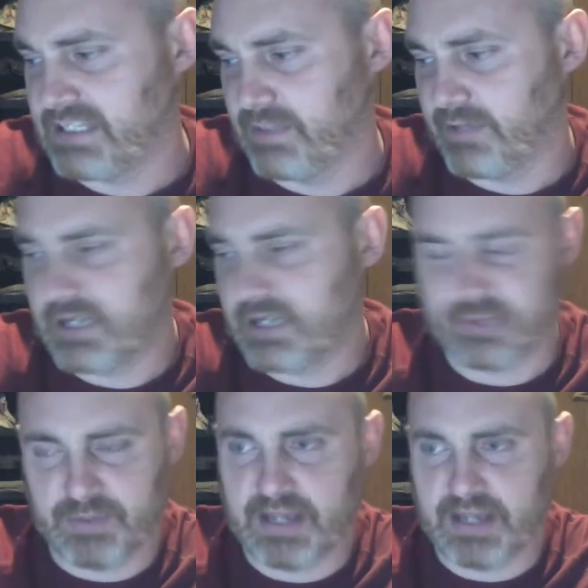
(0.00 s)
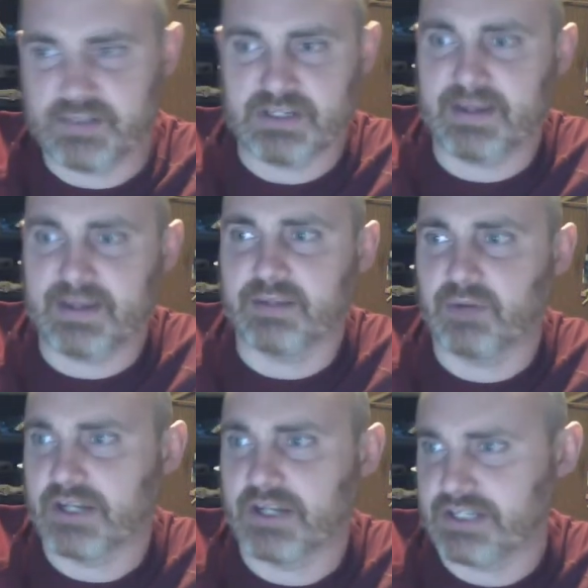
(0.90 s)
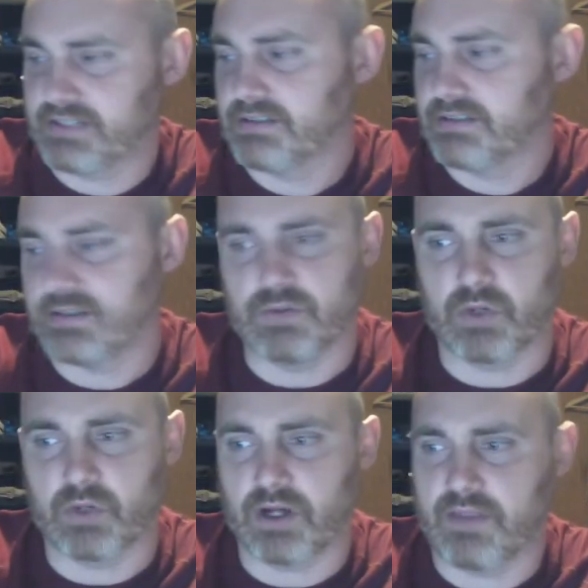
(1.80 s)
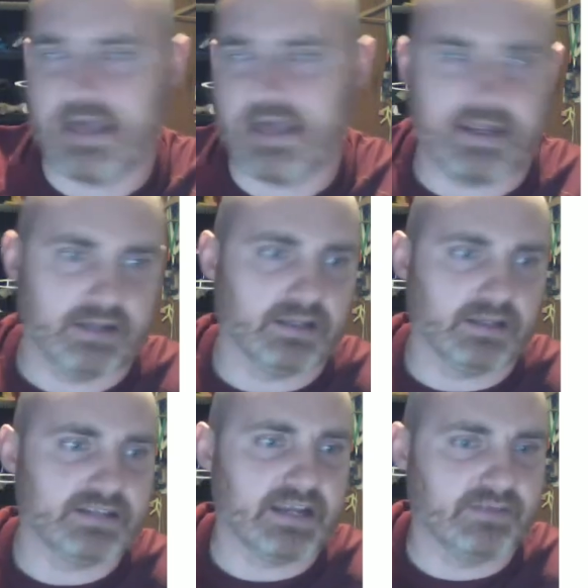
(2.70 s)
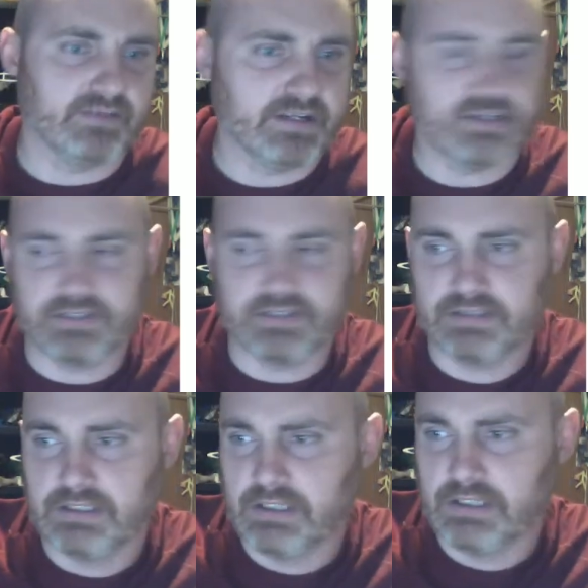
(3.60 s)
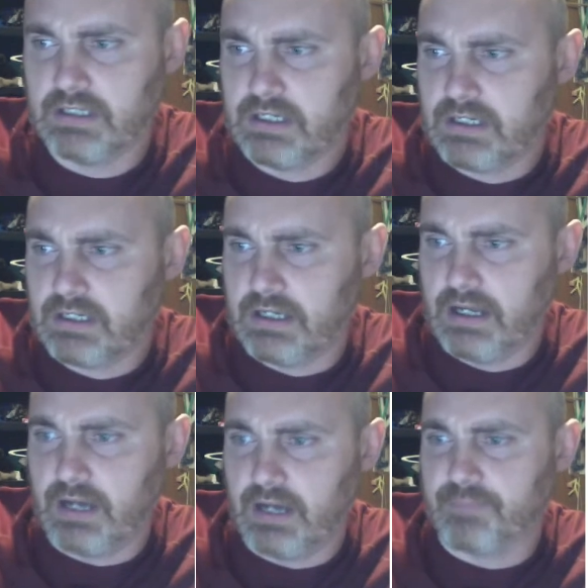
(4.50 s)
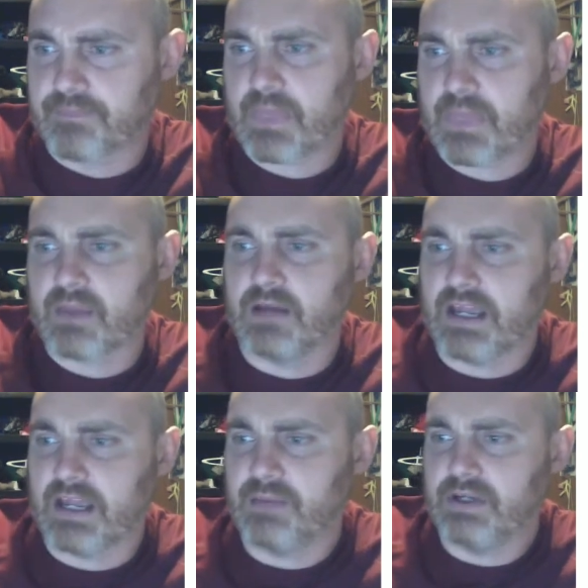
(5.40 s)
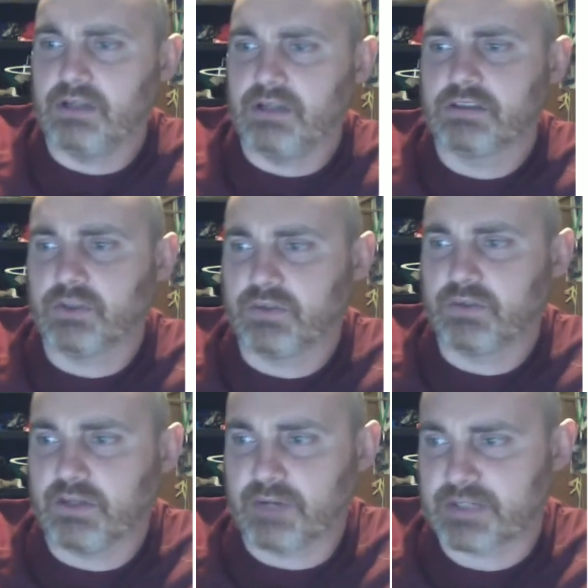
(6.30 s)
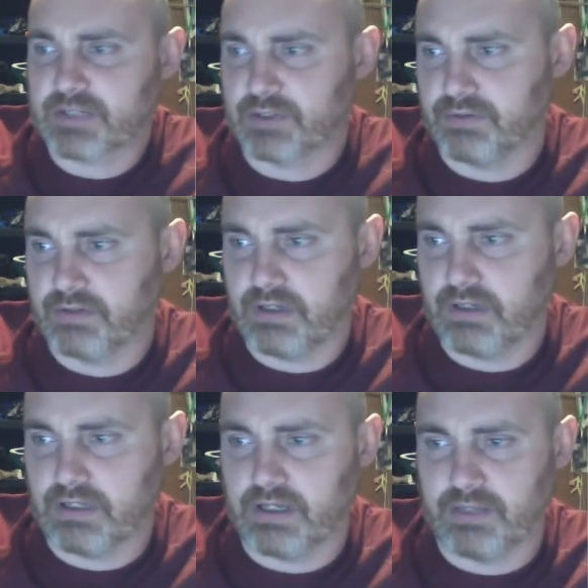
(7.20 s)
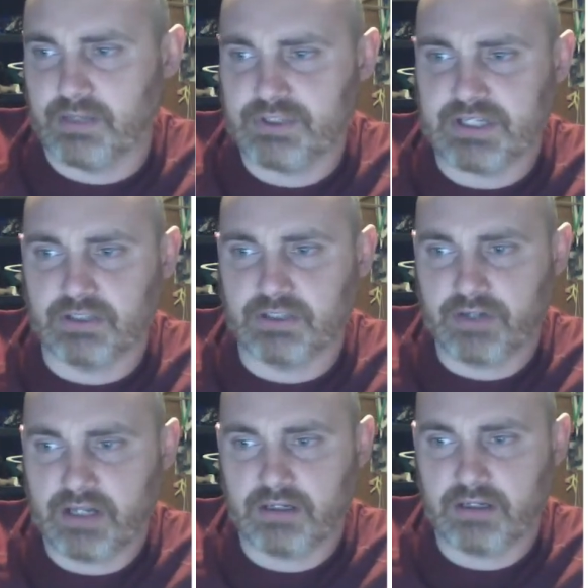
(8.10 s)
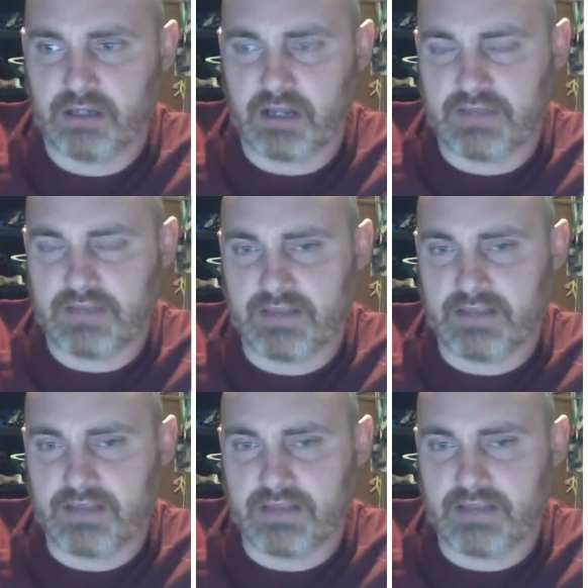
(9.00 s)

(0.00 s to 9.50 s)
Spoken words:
by the Raspberry Pi. So anytime I get a project to work on that, I like to take advantage of it. I am a Google developer expert in machine learning. I've had